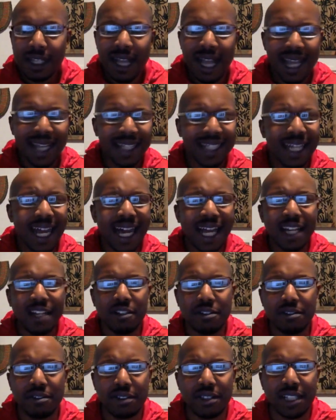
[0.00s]
I had a guy
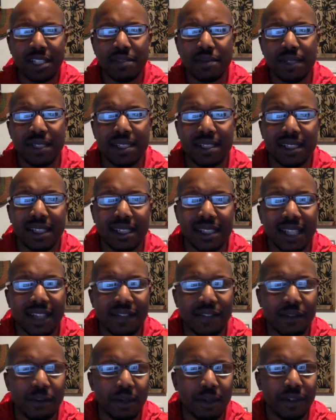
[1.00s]
who just recently
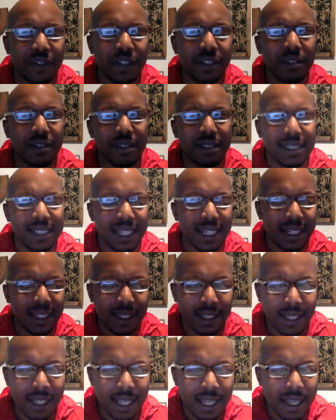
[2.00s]
left a review and
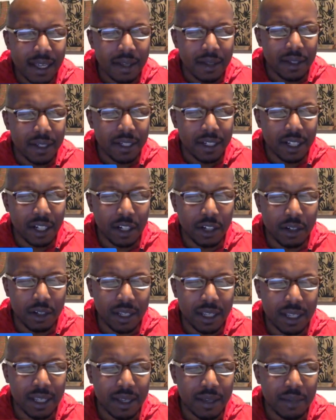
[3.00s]
said, you know,
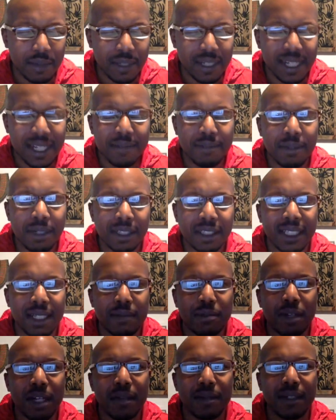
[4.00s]
when he booked the
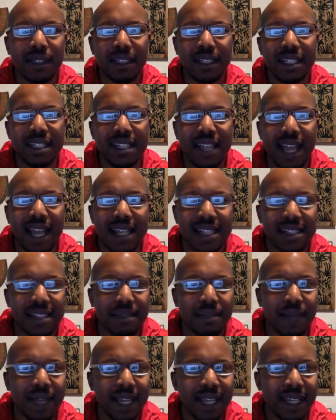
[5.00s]
appointment, he actually
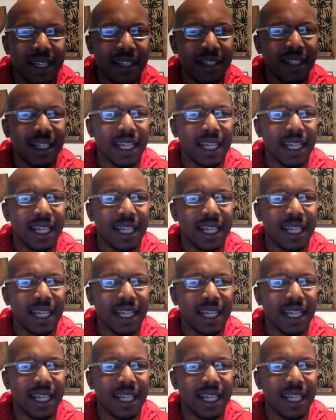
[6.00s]
paid,